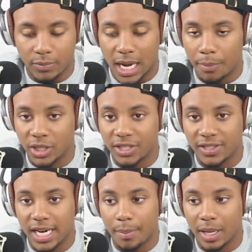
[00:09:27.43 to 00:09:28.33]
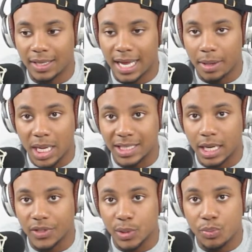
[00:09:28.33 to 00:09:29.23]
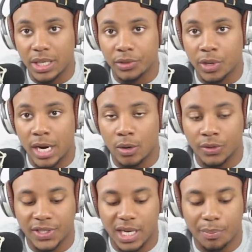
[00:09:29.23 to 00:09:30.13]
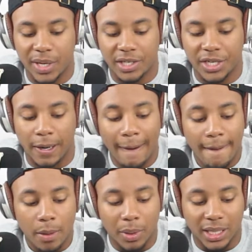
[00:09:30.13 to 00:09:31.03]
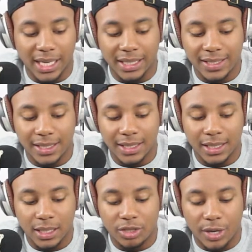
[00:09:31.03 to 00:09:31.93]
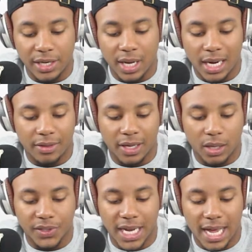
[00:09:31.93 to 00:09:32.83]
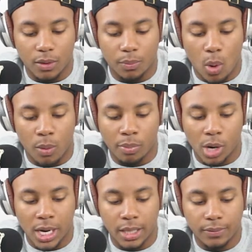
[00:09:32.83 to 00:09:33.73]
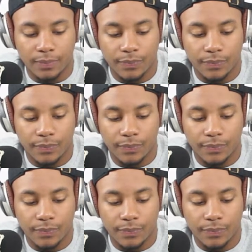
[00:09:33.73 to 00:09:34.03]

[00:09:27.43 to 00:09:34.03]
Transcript: Not much to say about that. It sounds like me and Trey are on the same page here. But Trey, you got anything else to add on Barnett?